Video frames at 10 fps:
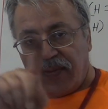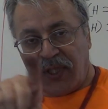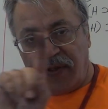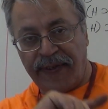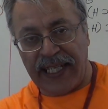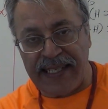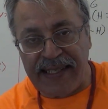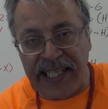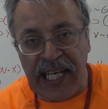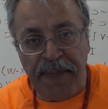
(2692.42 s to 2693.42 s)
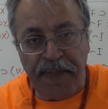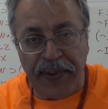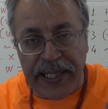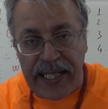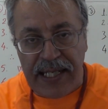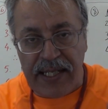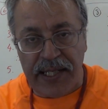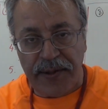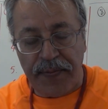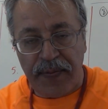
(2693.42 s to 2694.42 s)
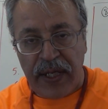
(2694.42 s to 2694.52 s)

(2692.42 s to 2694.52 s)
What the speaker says: Don't fall asleep, please.